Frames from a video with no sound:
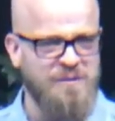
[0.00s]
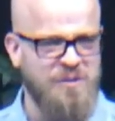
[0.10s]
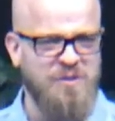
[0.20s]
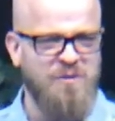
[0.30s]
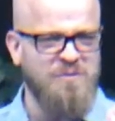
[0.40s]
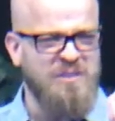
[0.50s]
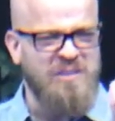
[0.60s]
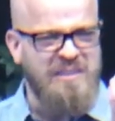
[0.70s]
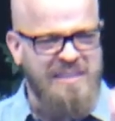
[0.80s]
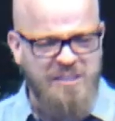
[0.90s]
so
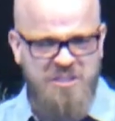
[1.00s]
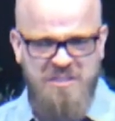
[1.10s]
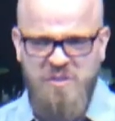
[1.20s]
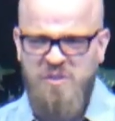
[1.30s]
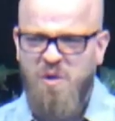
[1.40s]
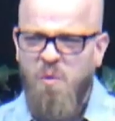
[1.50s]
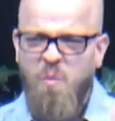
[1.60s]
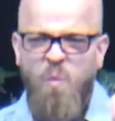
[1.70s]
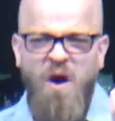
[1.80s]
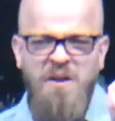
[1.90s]
delicious, so
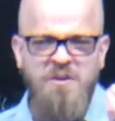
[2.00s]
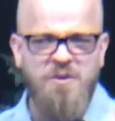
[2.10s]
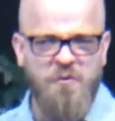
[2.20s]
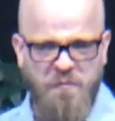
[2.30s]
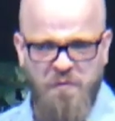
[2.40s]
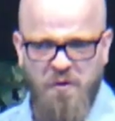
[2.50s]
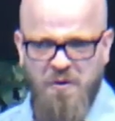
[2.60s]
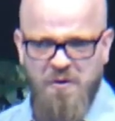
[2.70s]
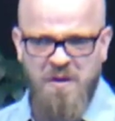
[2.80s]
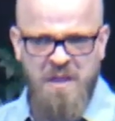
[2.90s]

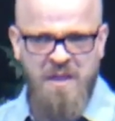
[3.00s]
wonderful